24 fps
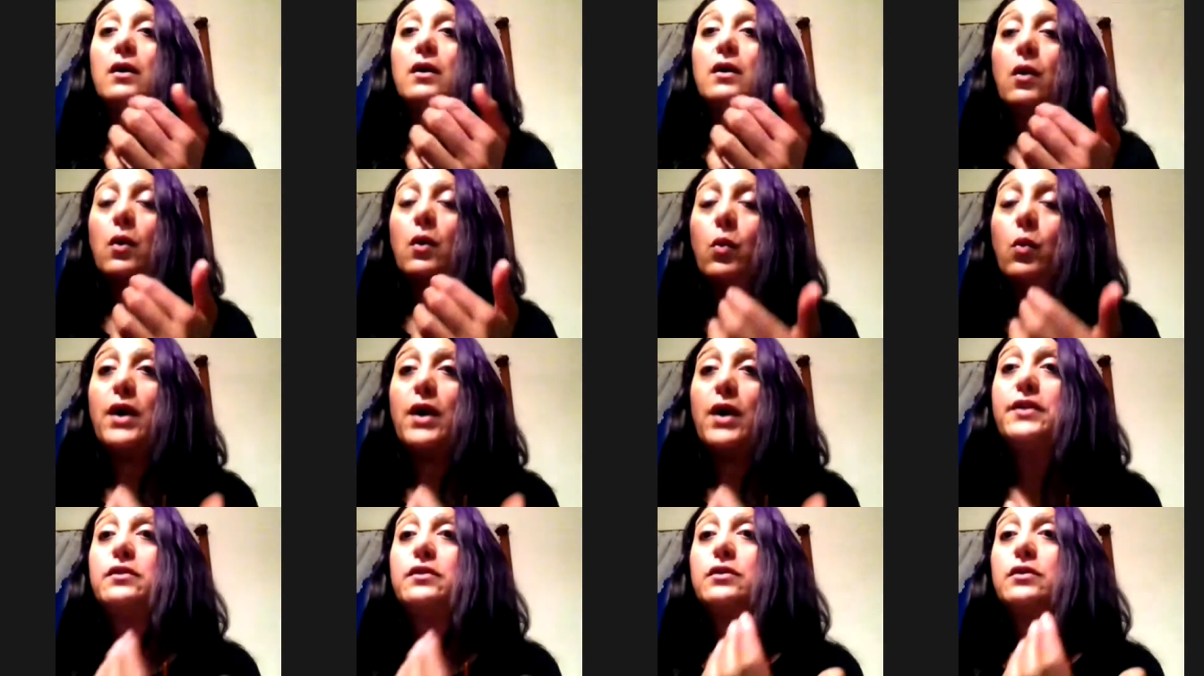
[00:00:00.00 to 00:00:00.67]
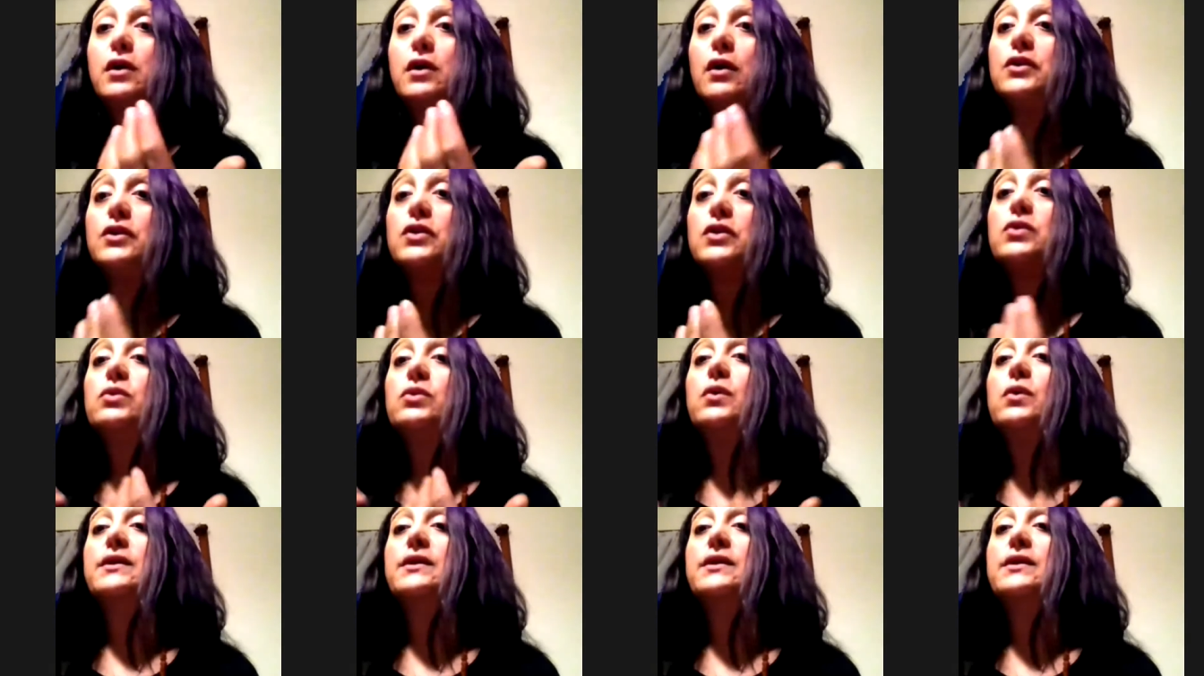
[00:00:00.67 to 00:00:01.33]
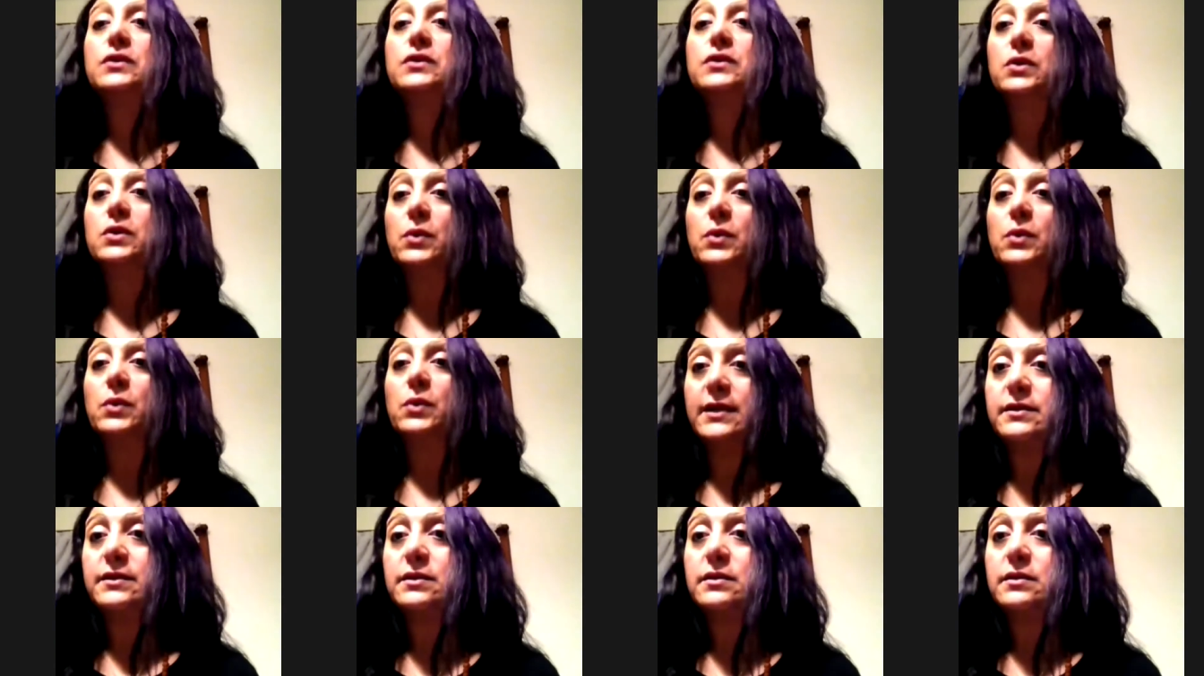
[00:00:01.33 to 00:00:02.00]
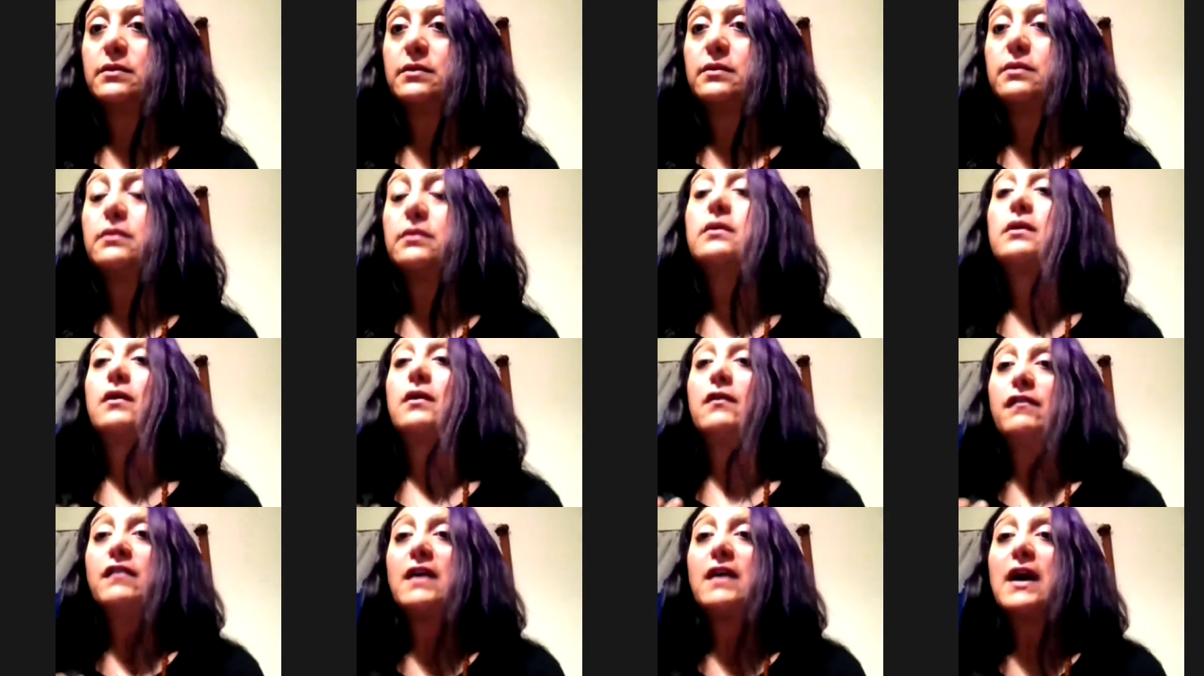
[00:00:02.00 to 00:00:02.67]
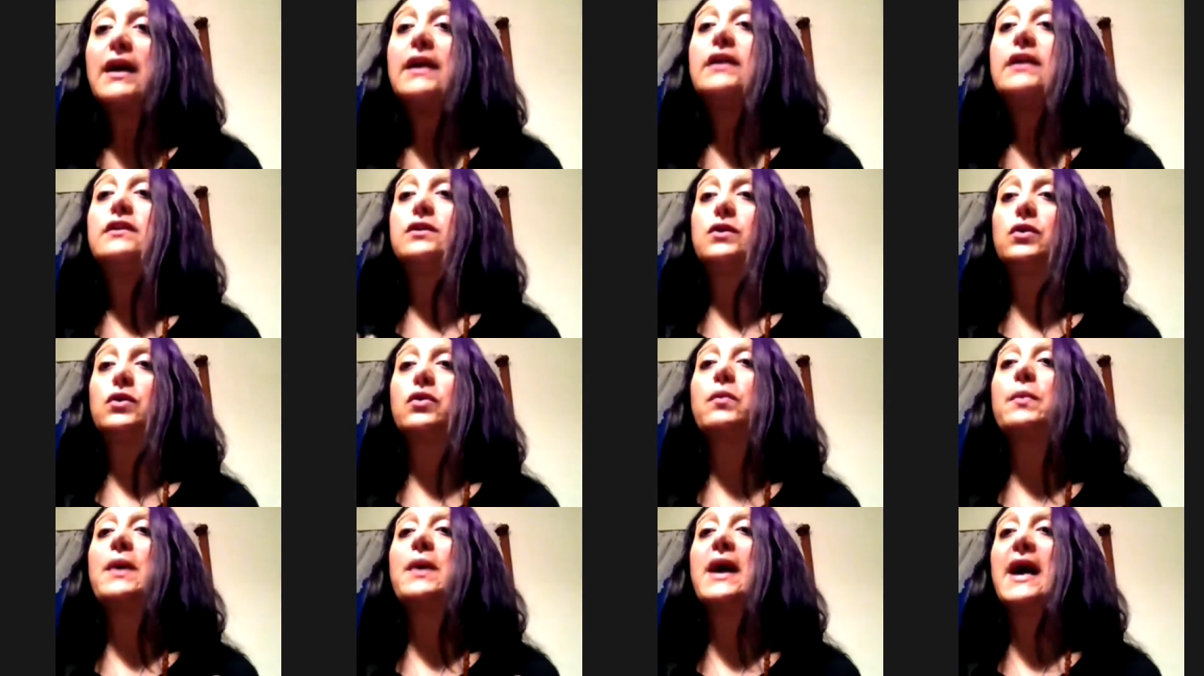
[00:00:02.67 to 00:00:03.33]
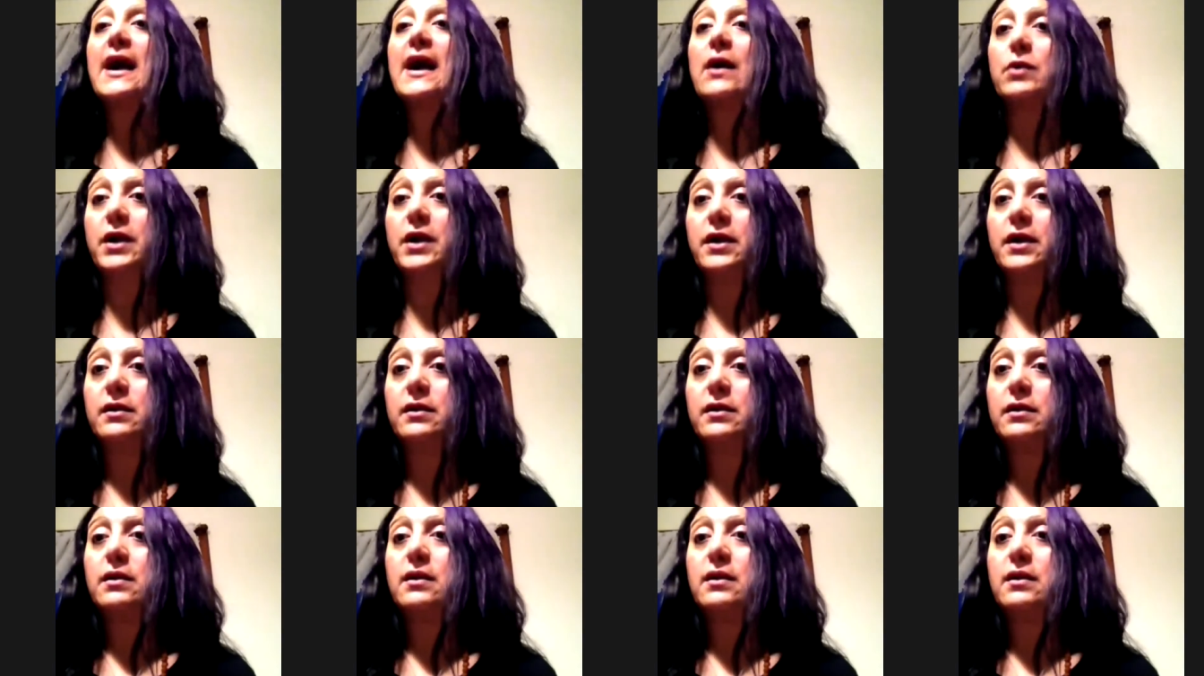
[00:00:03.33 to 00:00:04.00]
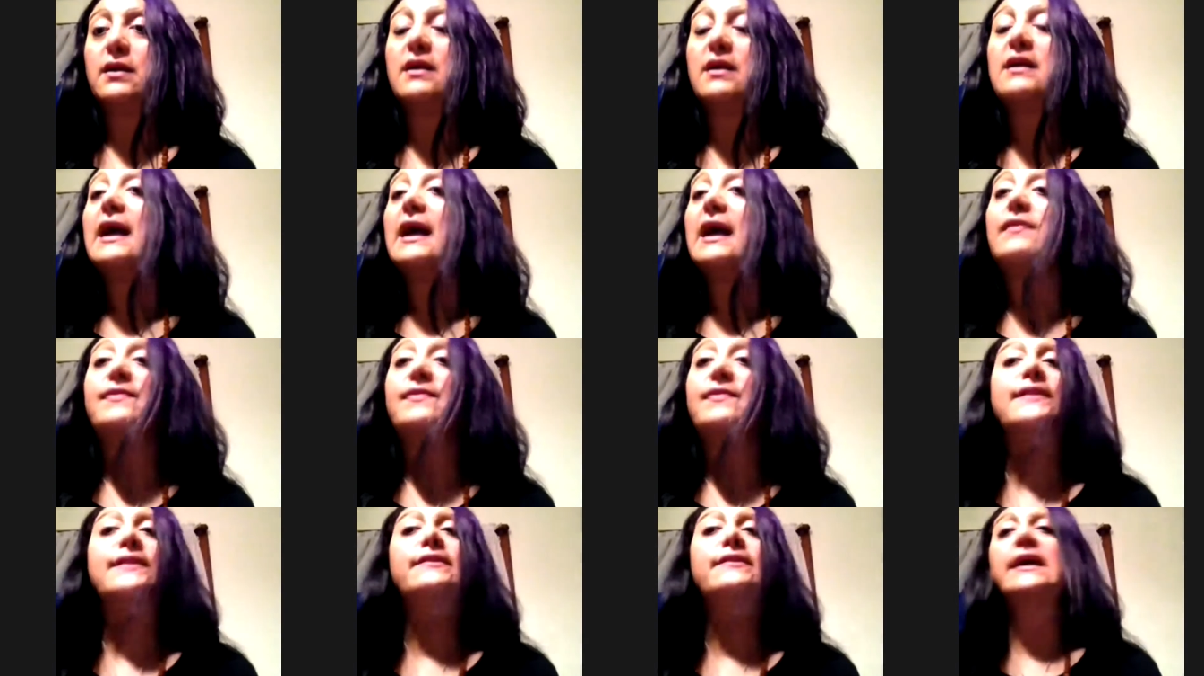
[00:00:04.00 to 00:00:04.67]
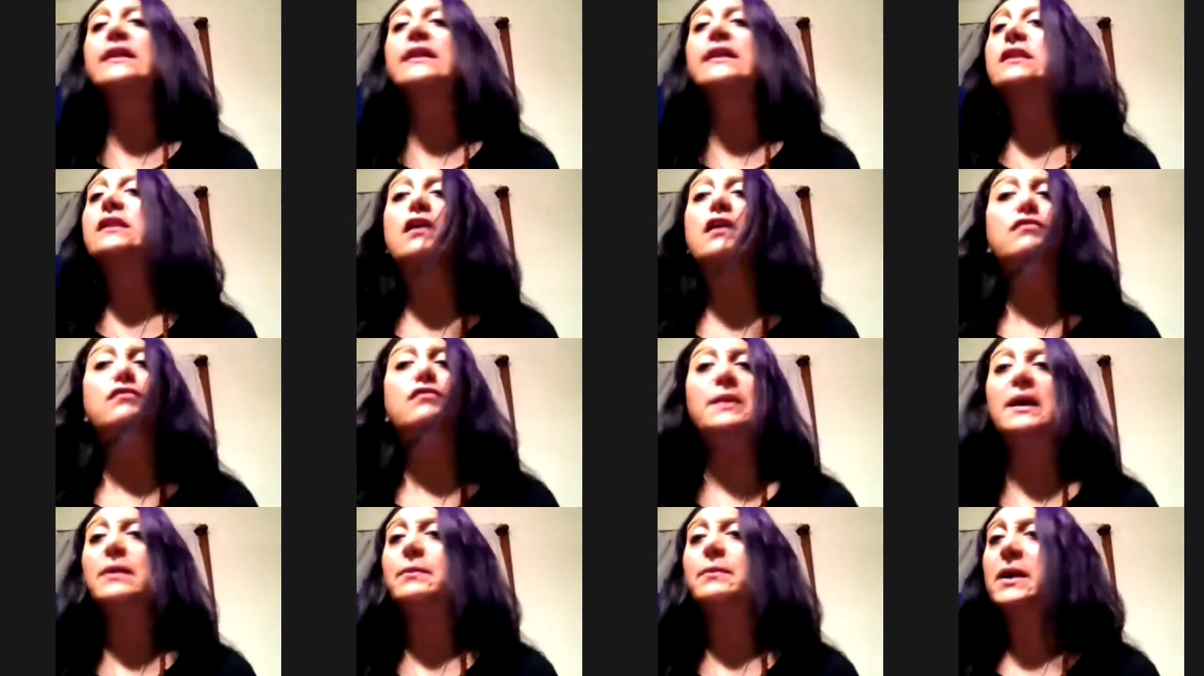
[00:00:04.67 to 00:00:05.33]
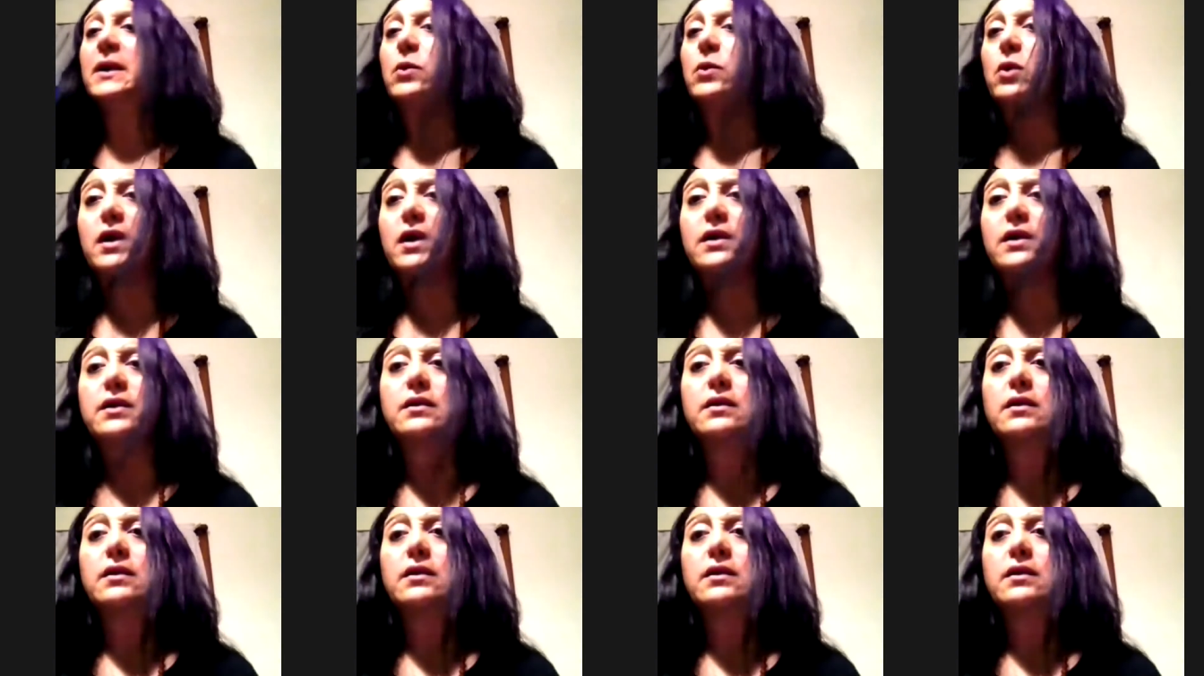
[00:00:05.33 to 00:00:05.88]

What are you going to do with it? Find your power. And this I love about my work.